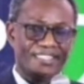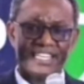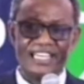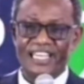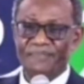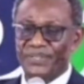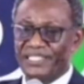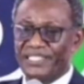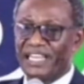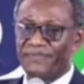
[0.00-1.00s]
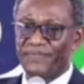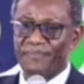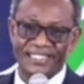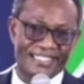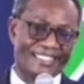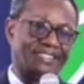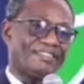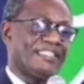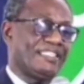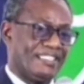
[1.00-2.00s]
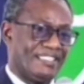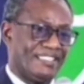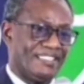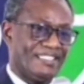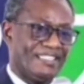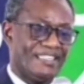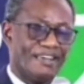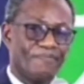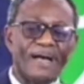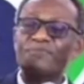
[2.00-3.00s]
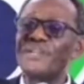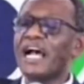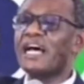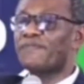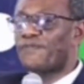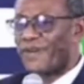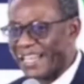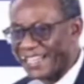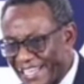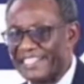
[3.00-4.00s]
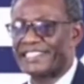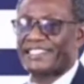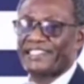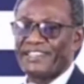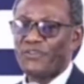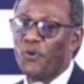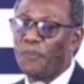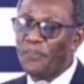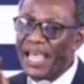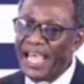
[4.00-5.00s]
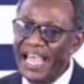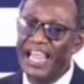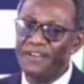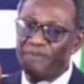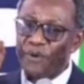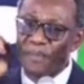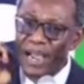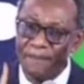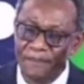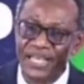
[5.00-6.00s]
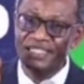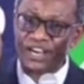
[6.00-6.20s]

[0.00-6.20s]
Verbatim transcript: a peasant farmer's children. But we had fathers who paid for my Pensa